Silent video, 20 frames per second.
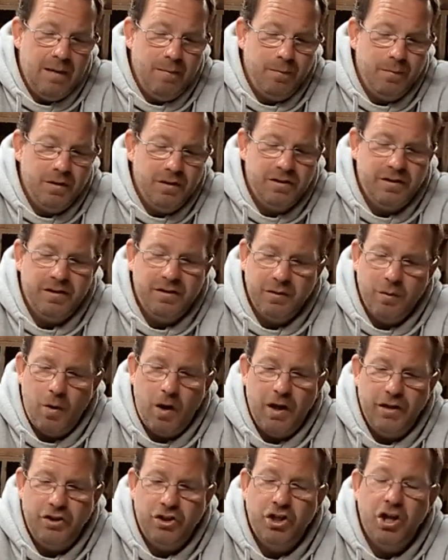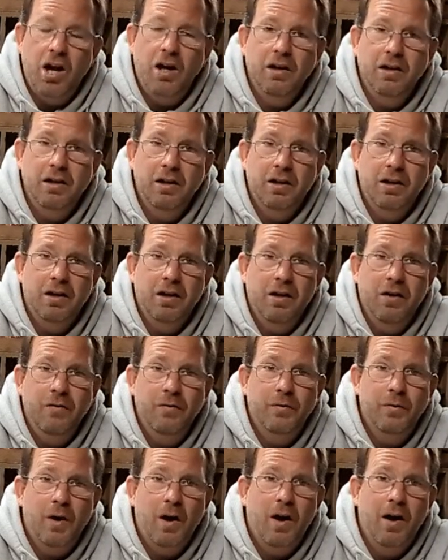because there's quite a chunk
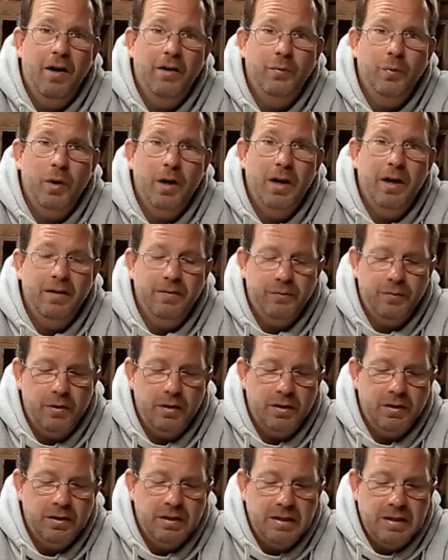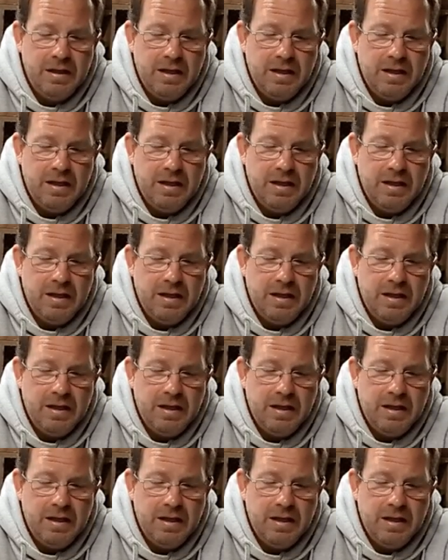of hardware for